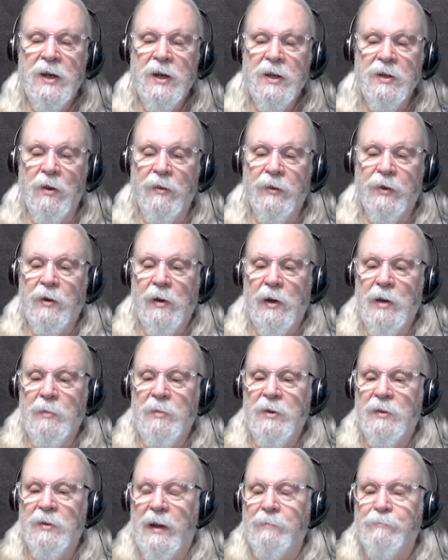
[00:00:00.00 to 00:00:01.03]
They're
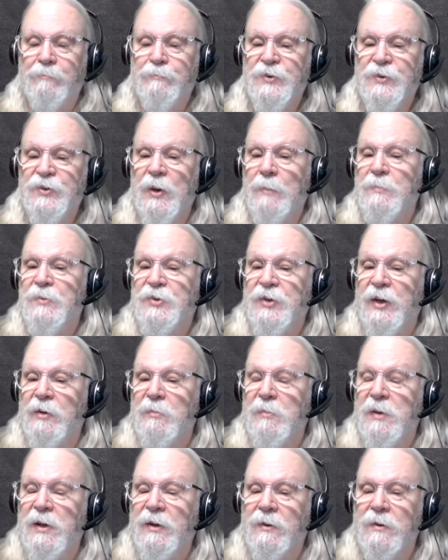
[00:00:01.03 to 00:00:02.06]
claiming like
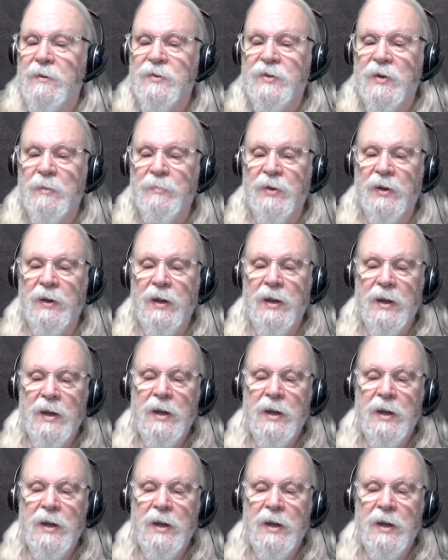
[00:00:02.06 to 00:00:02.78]
sub-centimeter or something,